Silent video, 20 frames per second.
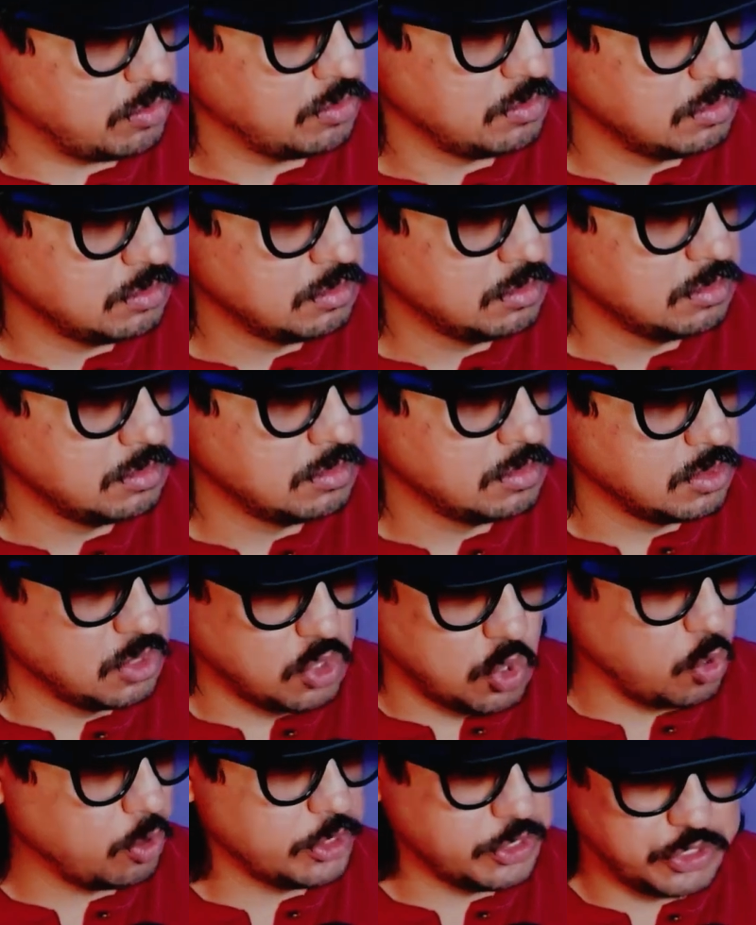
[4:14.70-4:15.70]
you.
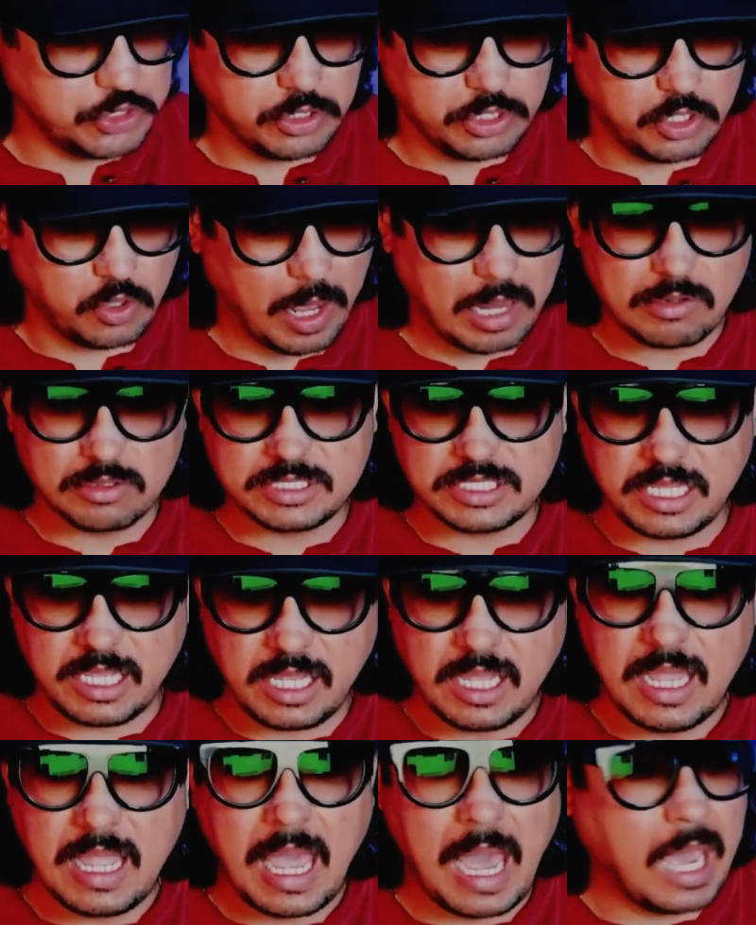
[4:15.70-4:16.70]
I don't
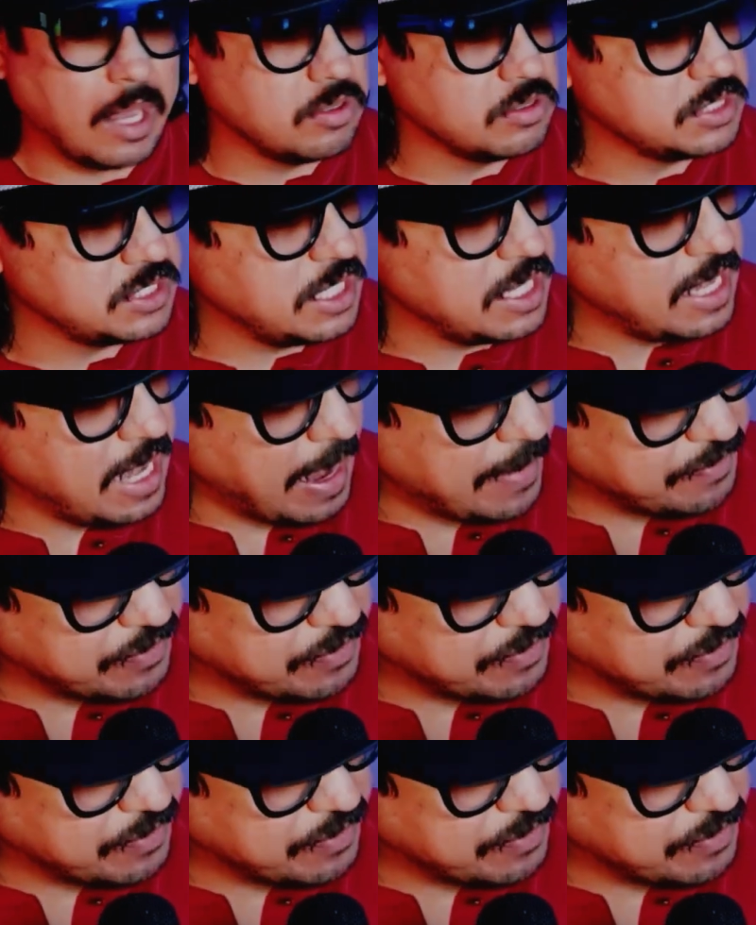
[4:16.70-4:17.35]
see